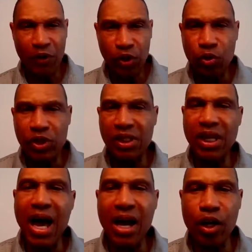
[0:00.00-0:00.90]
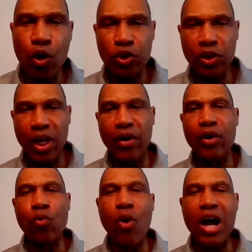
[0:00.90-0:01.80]
We have a new D-line coach,
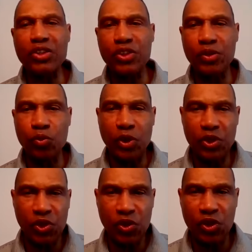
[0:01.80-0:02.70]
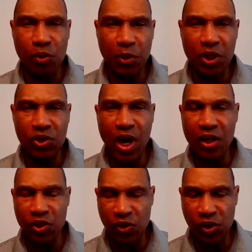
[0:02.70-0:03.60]
Eric Washington, with his assistant being
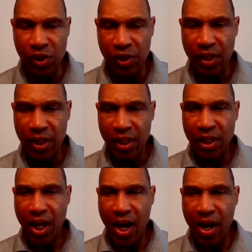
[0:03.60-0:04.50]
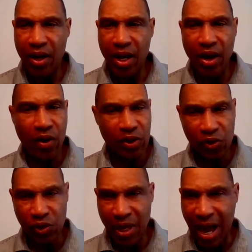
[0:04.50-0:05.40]
Jock Shazier. Eric
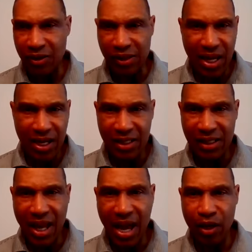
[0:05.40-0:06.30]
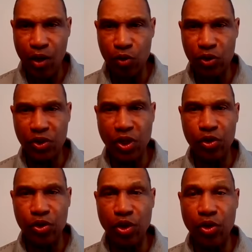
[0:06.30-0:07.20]
is an outstanding D-line coach. He's
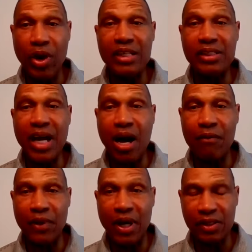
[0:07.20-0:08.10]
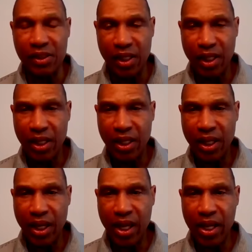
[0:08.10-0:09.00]
going to do a great job for us.
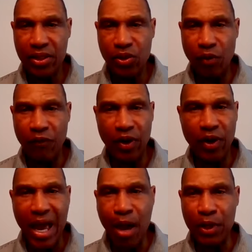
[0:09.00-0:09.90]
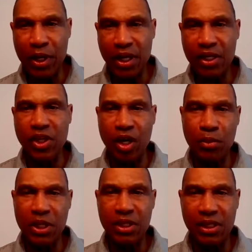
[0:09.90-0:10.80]
I'm very happy that he's
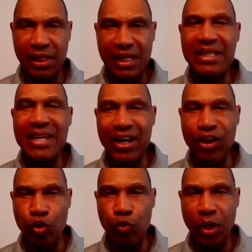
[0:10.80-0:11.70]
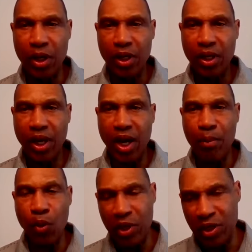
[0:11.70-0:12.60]
going to be leading that group.
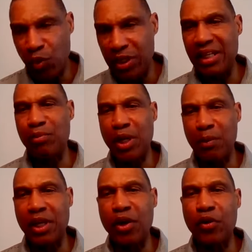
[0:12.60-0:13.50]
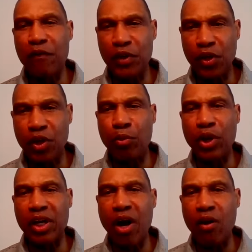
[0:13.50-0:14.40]
But we need to be able to get on the field to
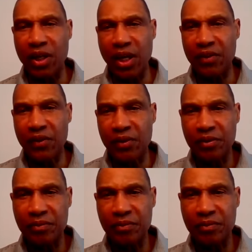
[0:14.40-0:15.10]
bring it all together.